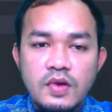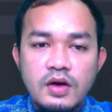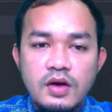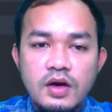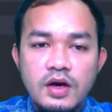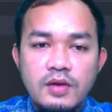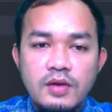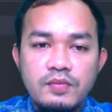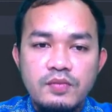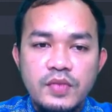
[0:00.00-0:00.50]

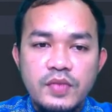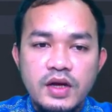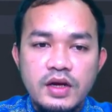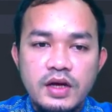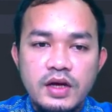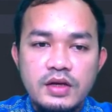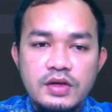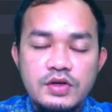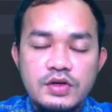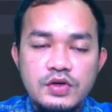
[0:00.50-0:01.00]
And
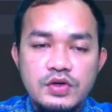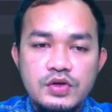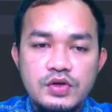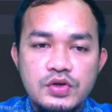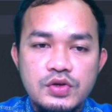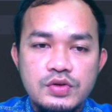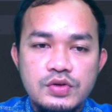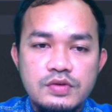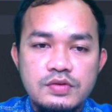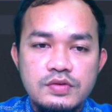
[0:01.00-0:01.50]
then
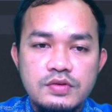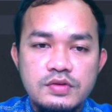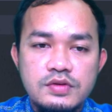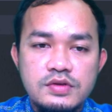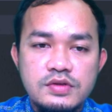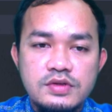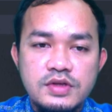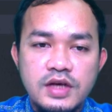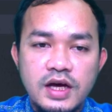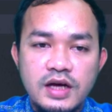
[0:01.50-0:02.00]
you
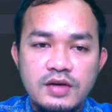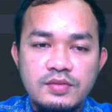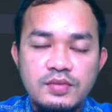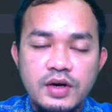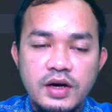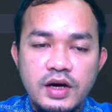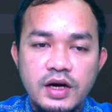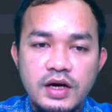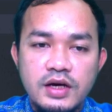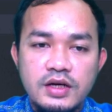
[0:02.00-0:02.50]
start
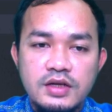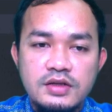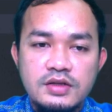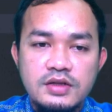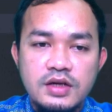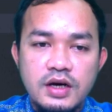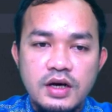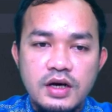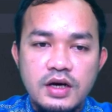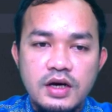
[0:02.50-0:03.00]
by
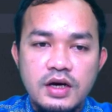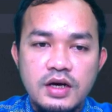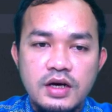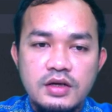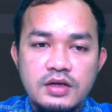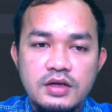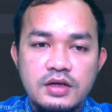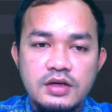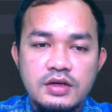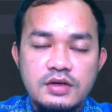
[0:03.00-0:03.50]

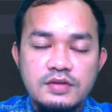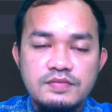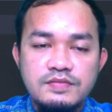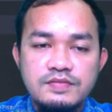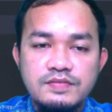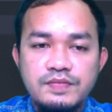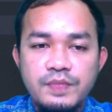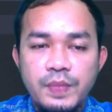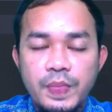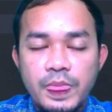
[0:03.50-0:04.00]

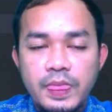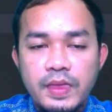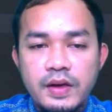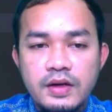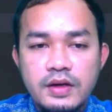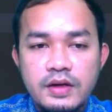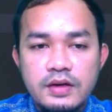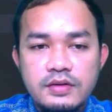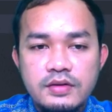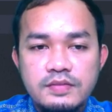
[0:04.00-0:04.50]

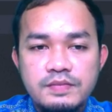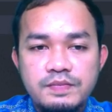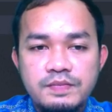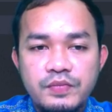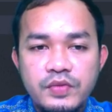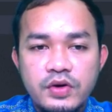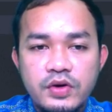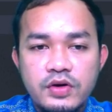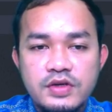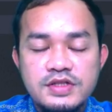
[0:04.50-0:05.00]

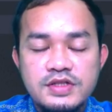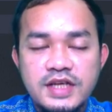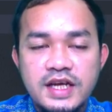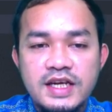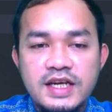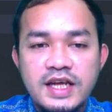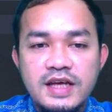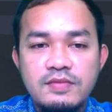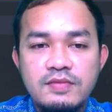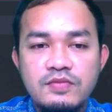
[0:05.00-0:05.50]
the
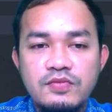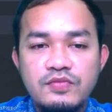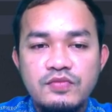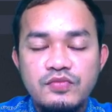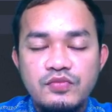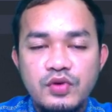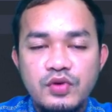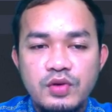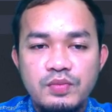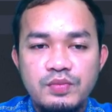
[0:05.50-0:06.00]
constant name
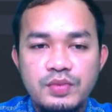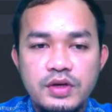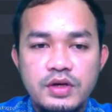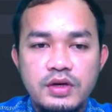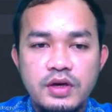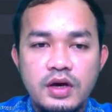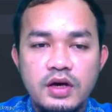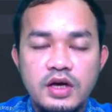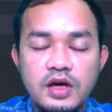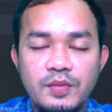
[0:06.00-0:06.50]
will
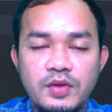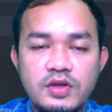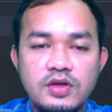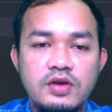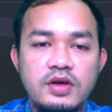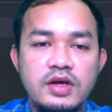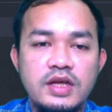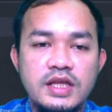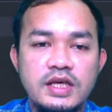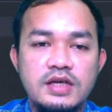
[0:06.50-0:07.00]
be a capital
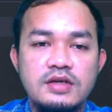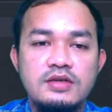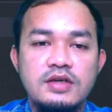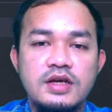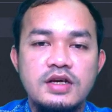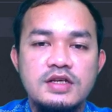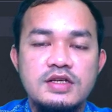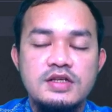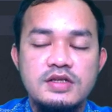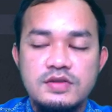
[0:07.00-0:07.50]
letter.
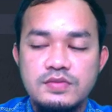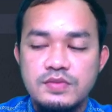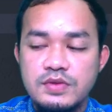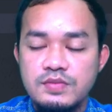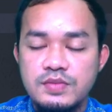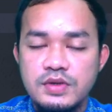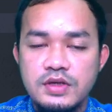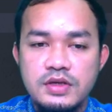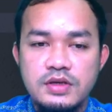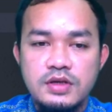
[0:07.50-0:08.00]
Will
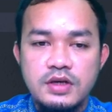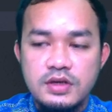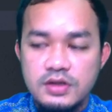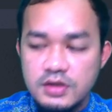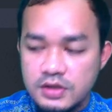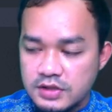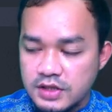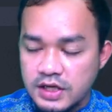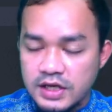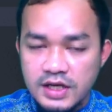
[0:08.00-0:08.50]
be
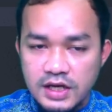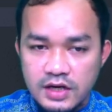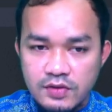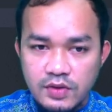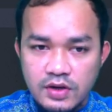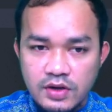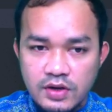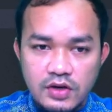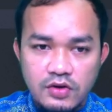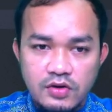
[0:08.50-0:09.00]
the standard
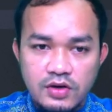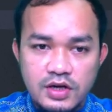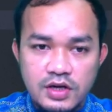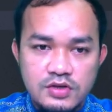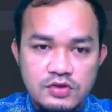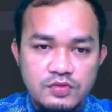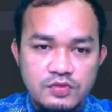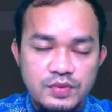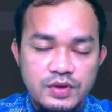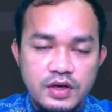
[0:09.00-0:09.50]
one according
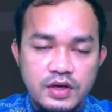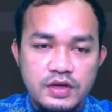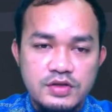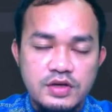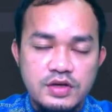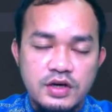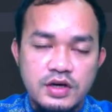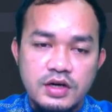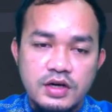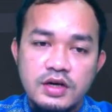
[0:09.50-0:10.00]
to
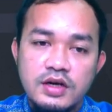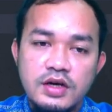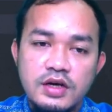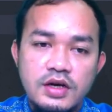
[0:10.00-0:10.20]
PSR.